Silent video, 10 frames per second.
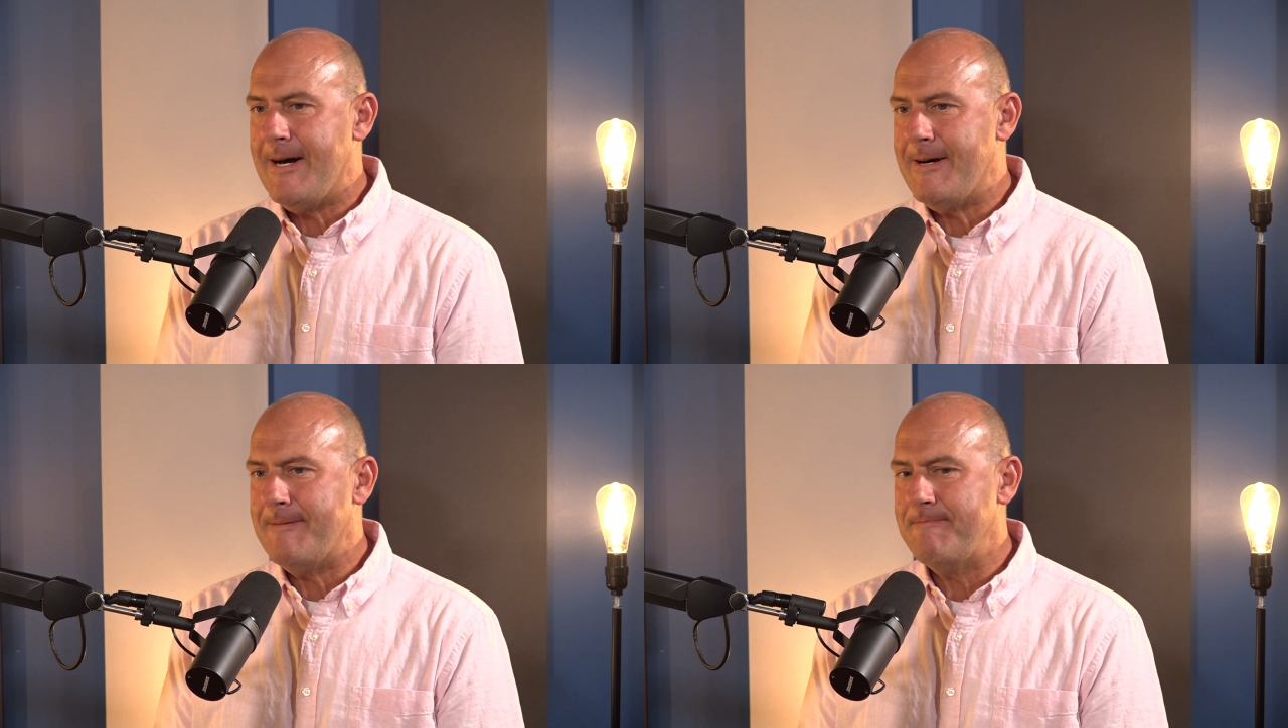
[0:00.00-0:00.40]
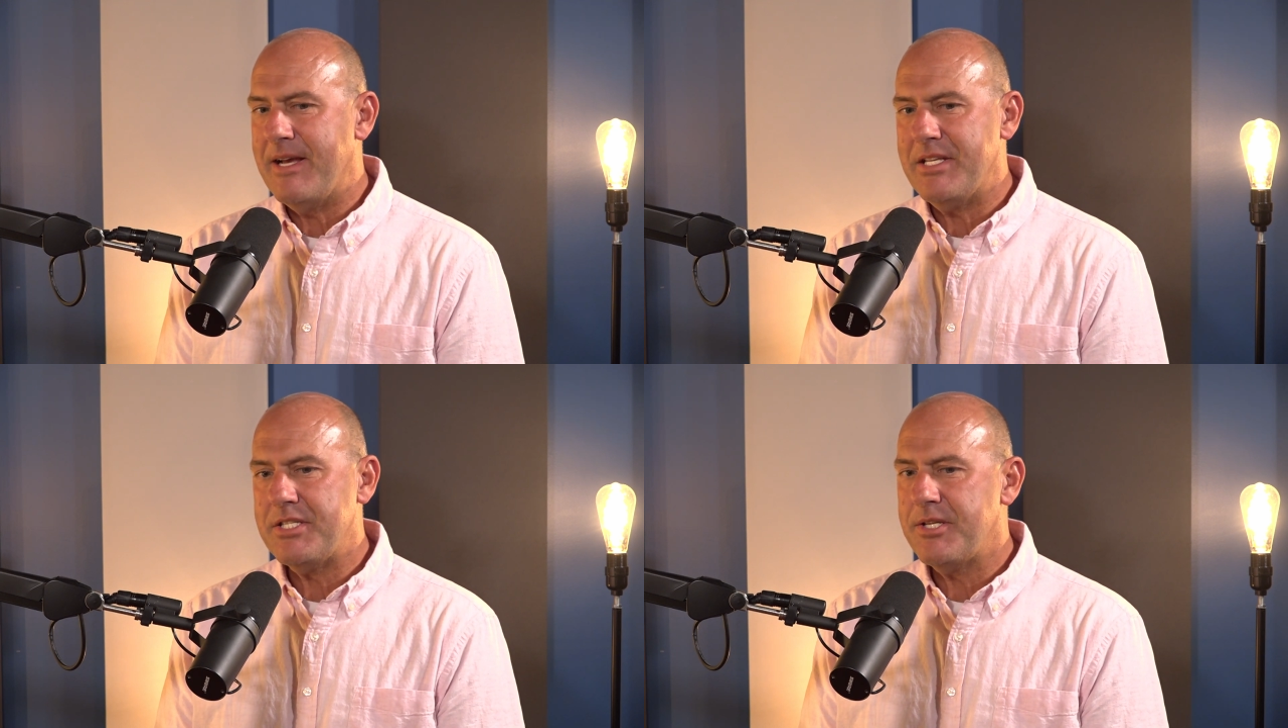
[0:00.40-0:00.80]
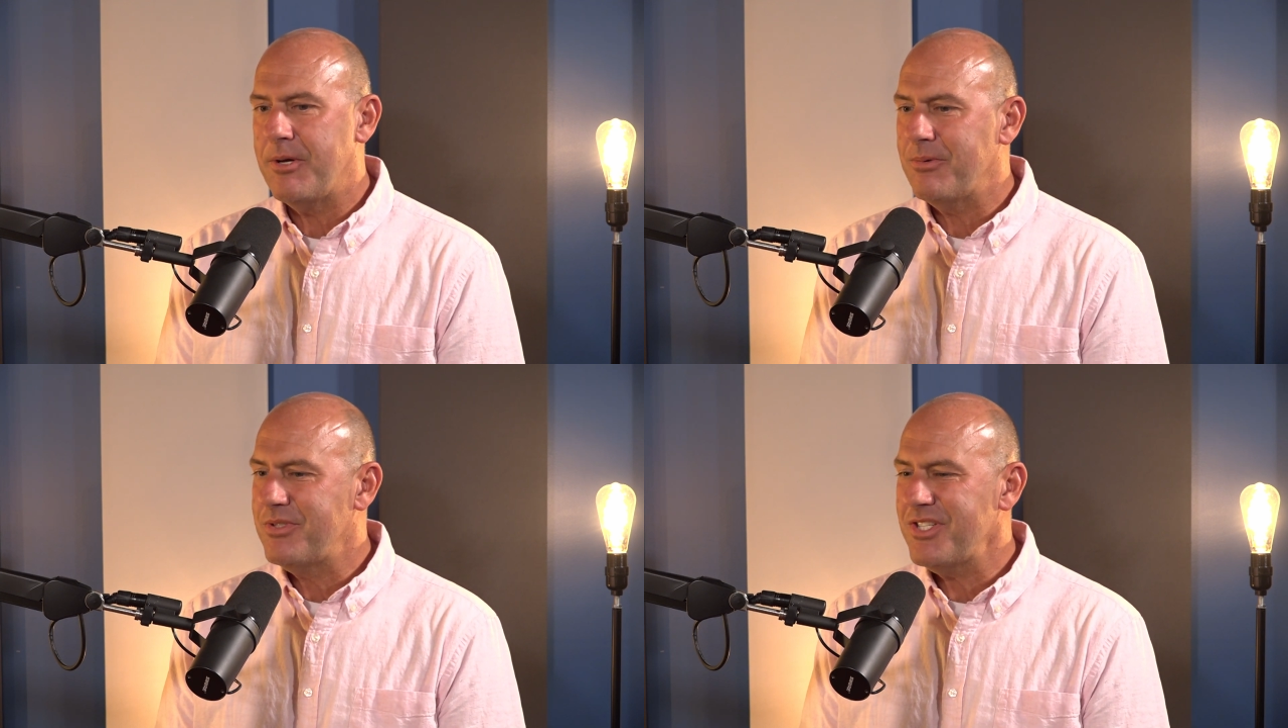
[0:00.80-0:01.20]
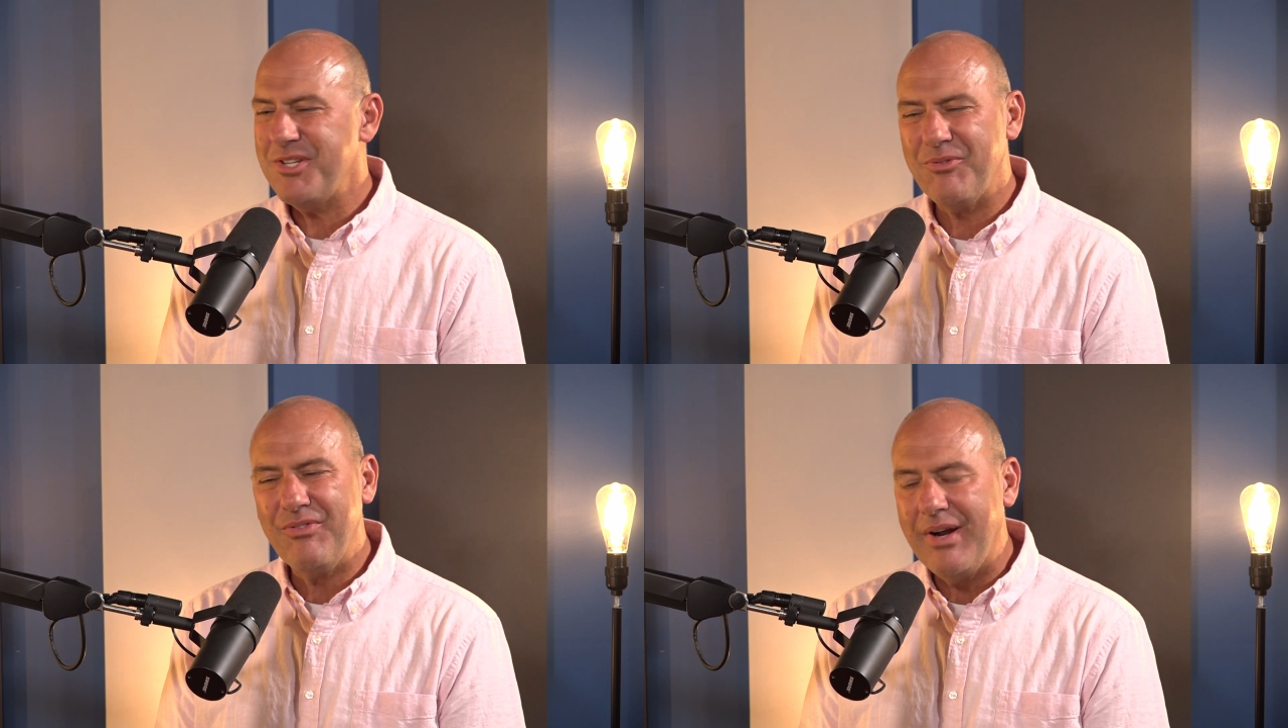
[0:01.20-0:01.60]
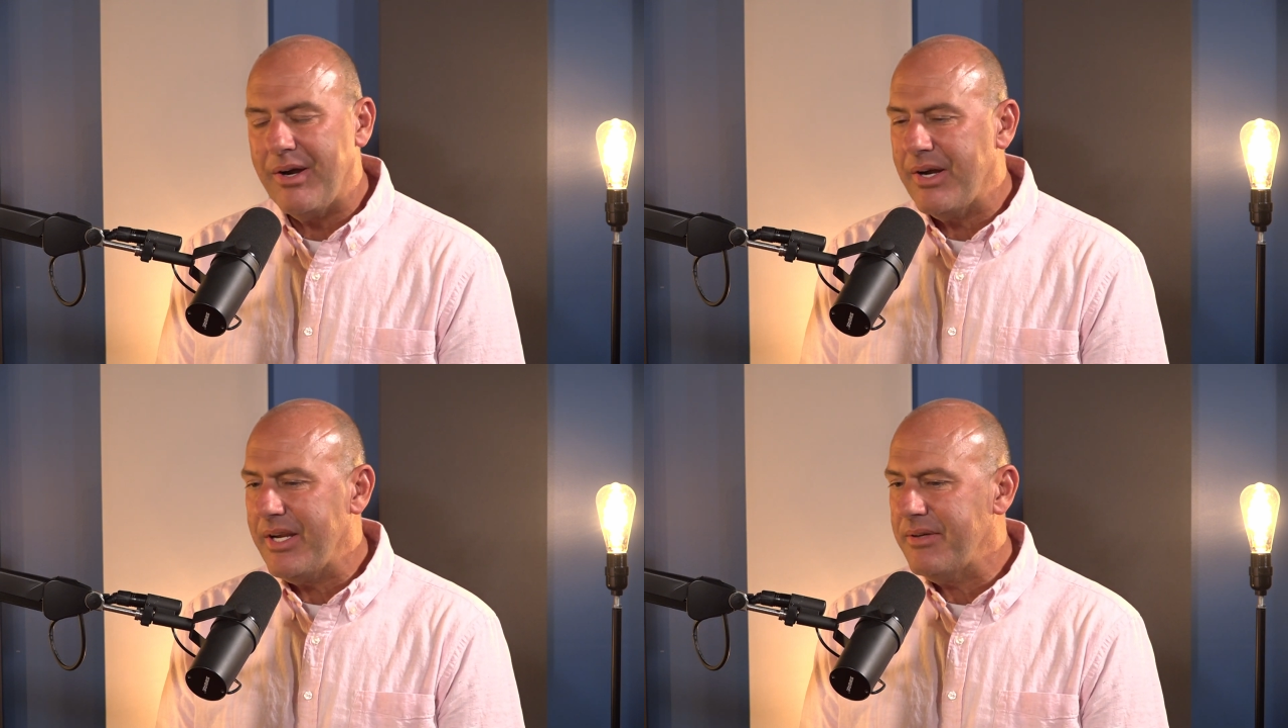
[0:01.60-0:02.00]
And so just a
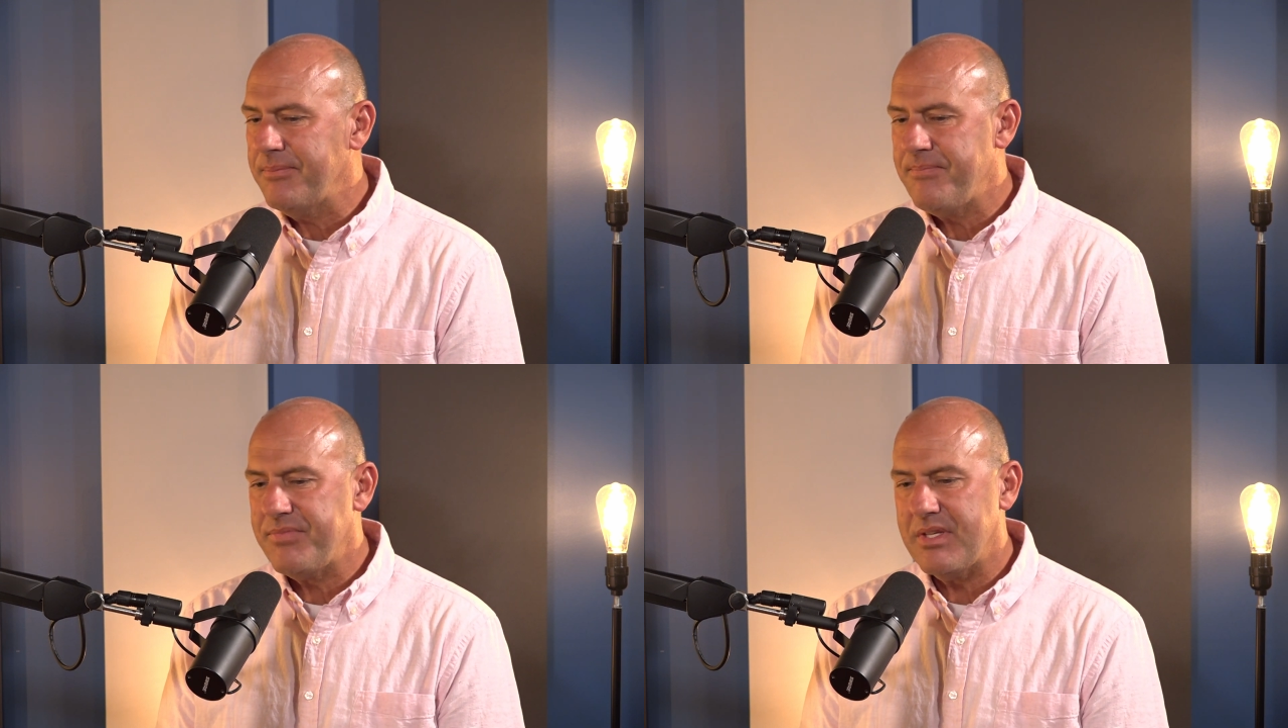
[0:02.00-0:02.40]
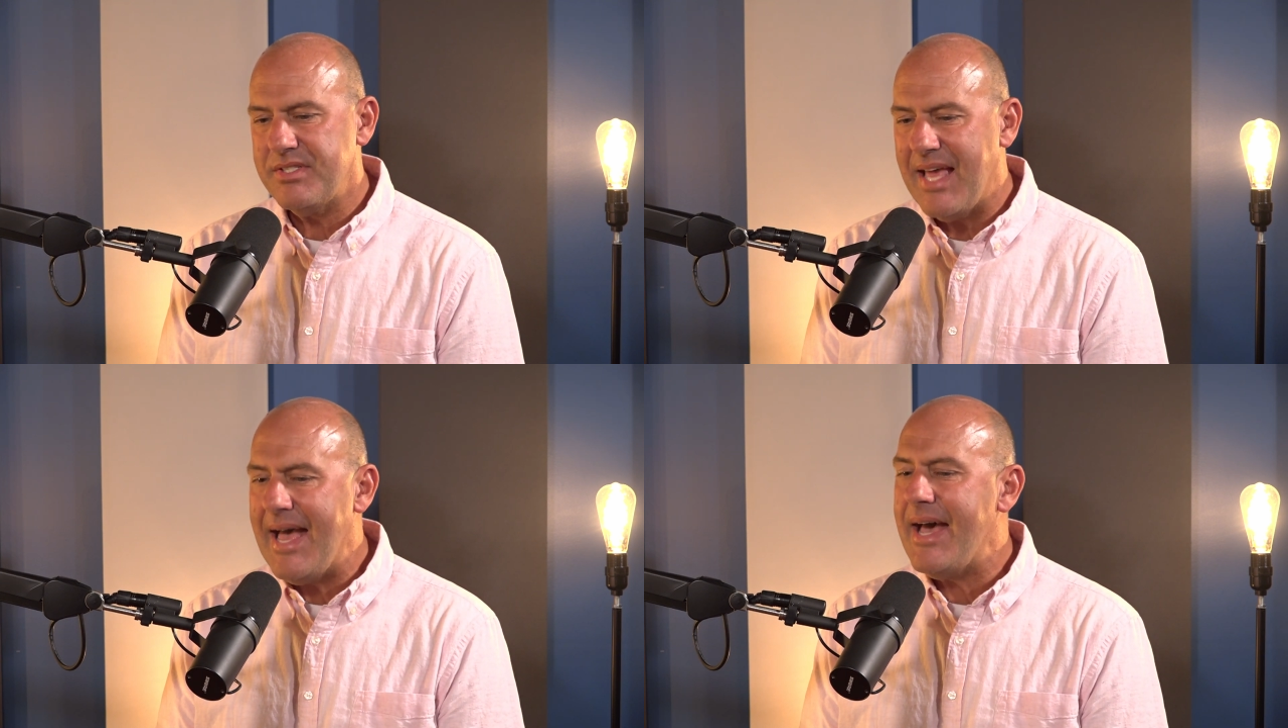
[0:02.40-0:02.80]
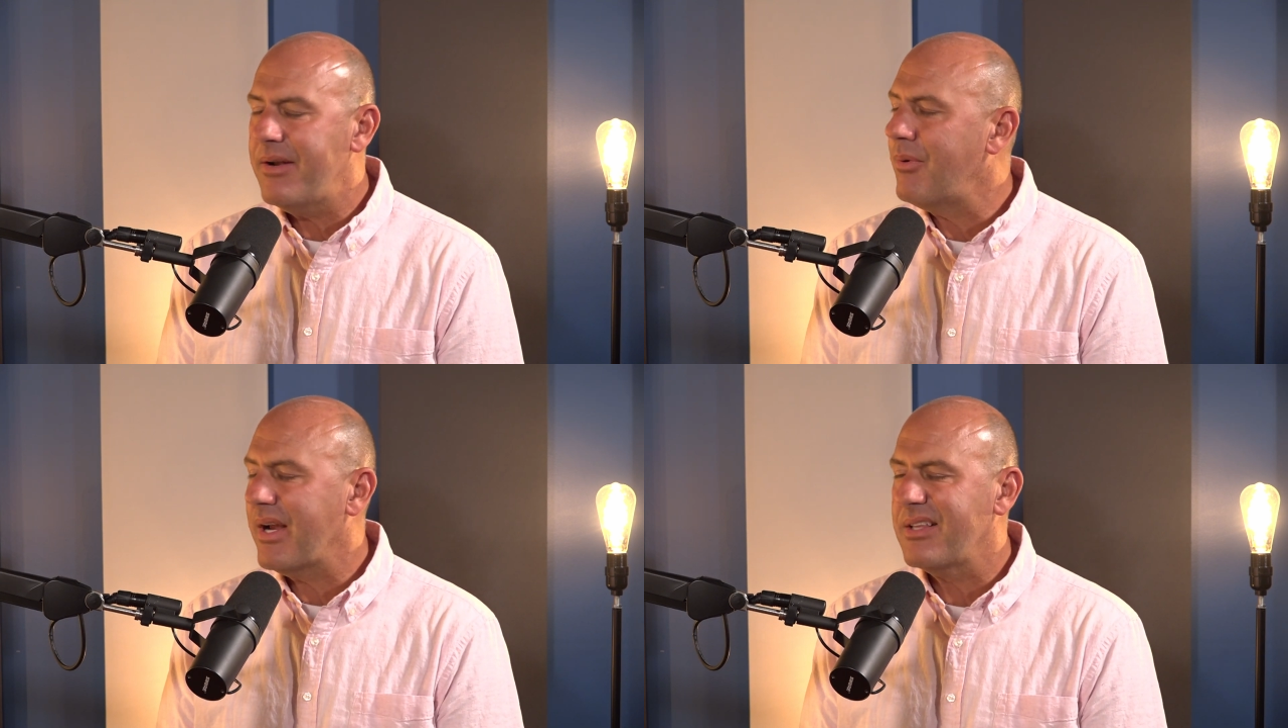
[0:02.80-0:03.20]
very sad,